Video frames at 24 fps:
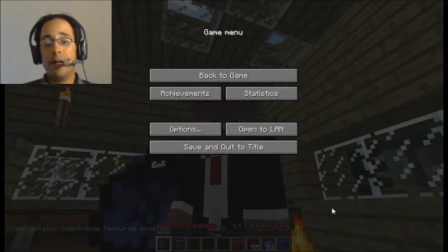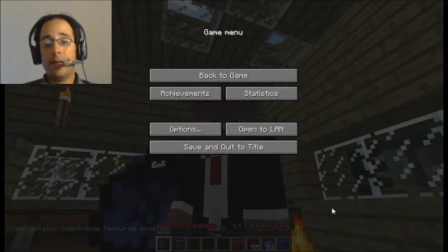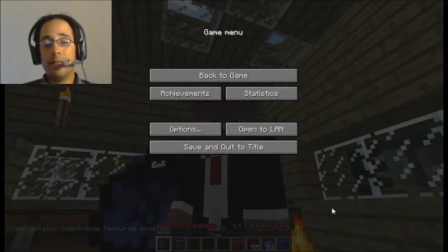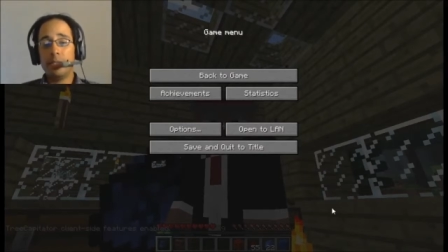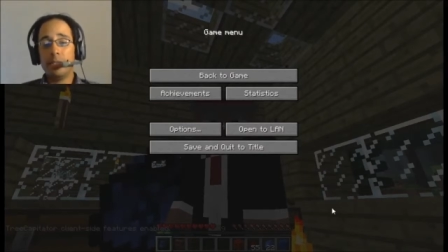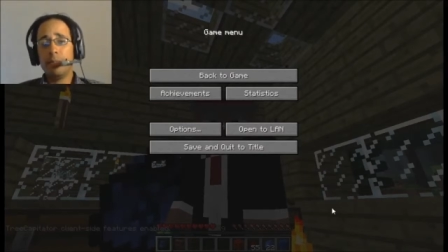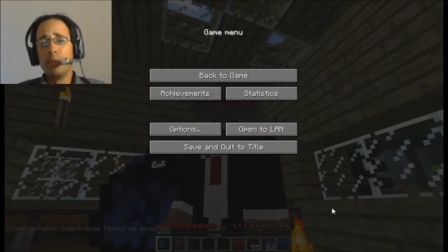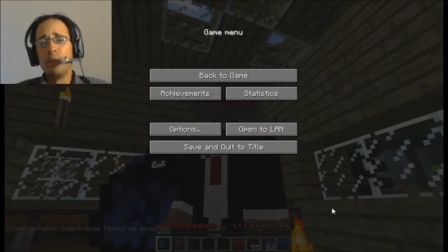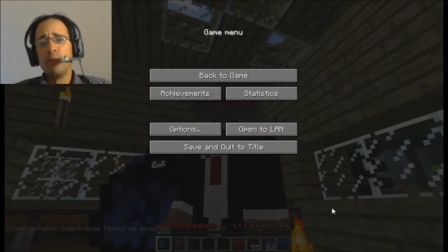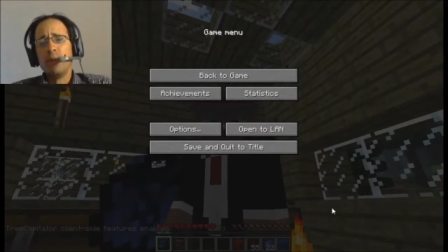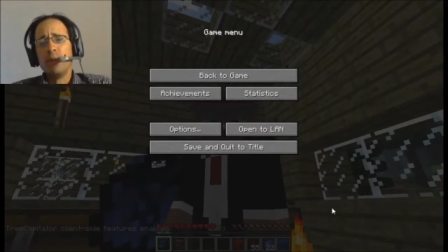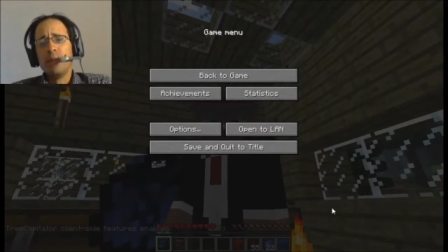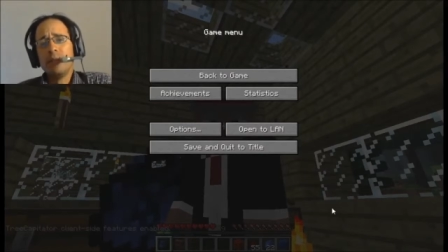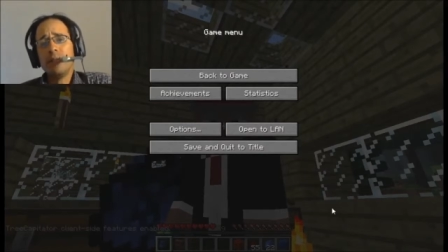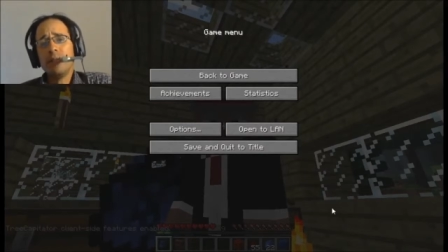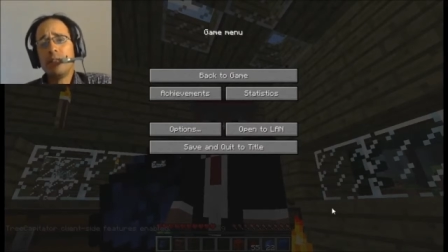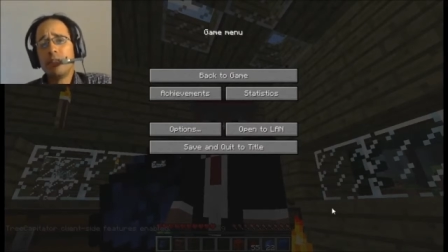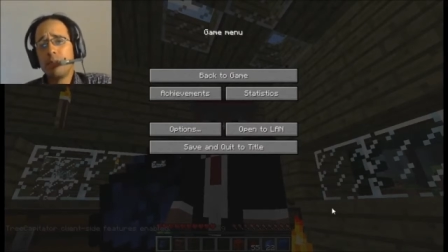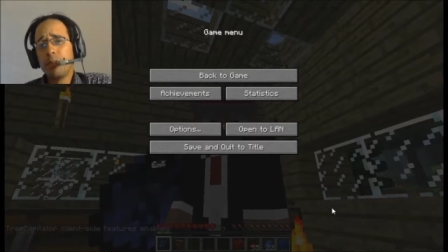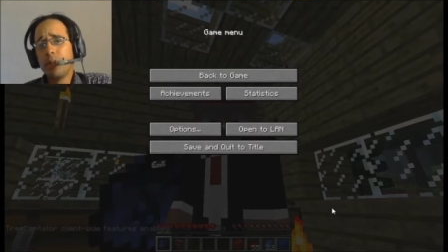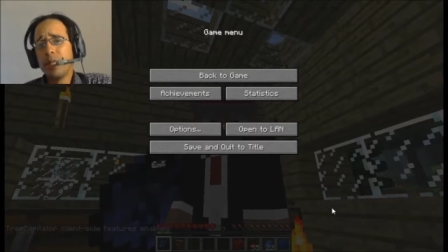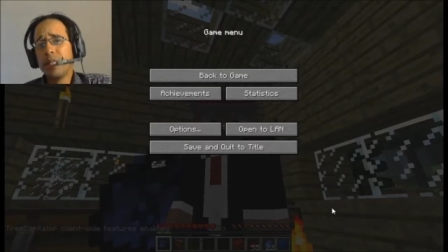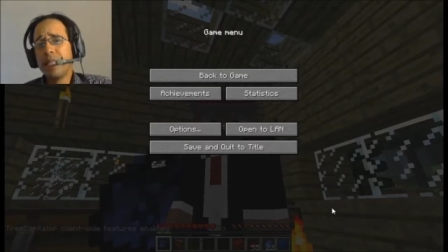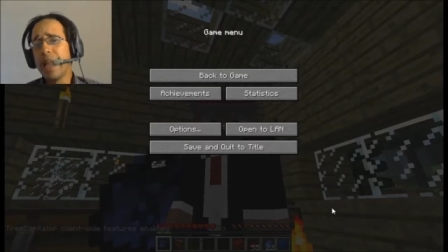Uh, it's been a
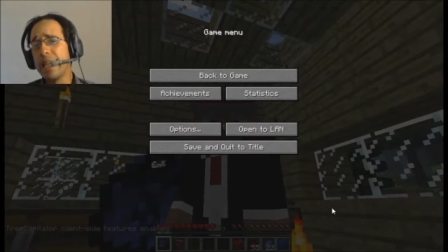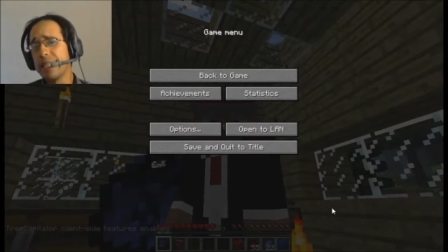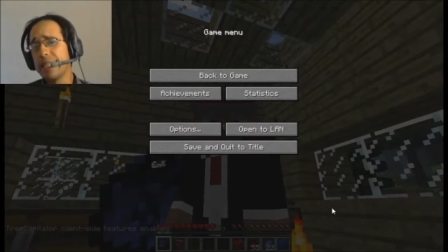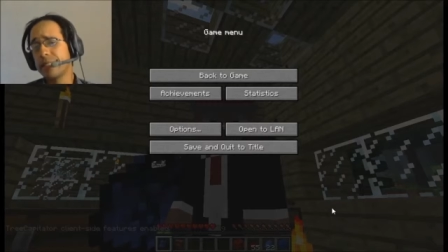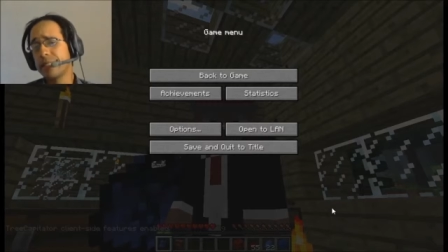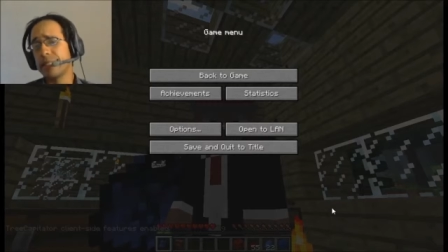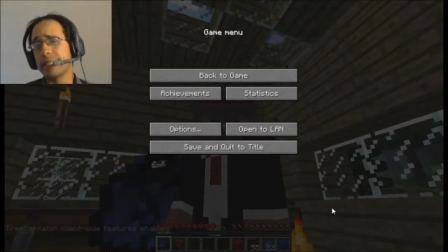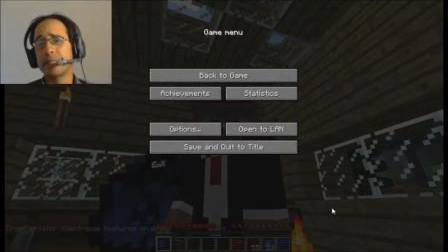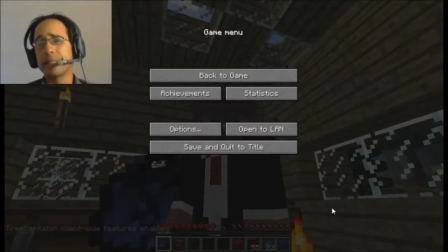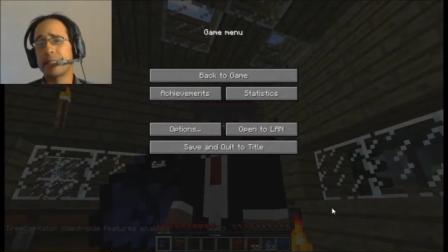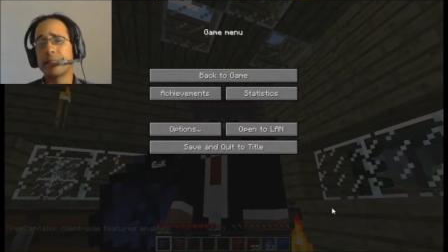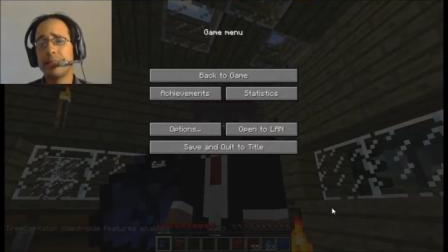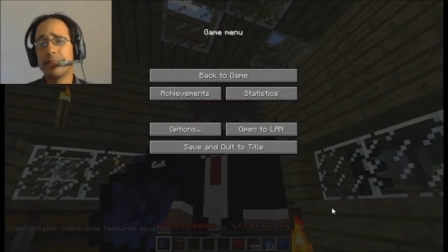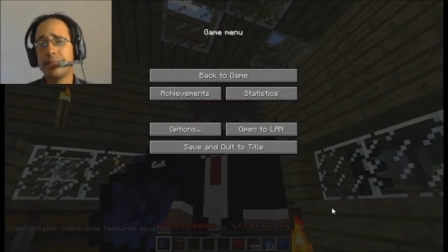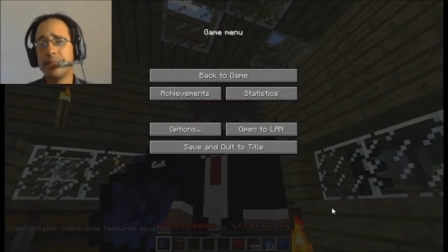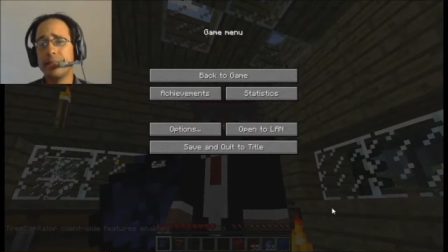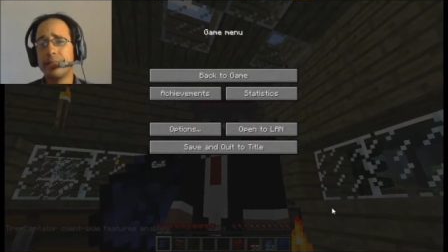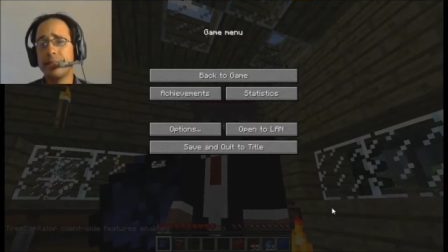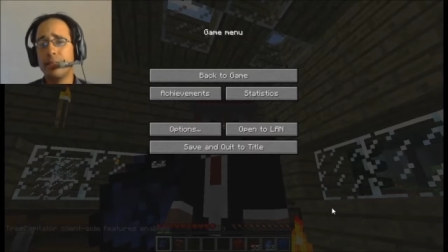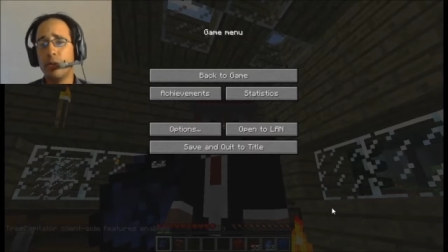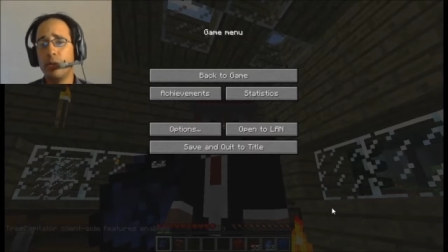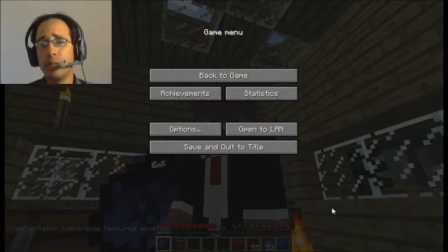while since I played Hexxit.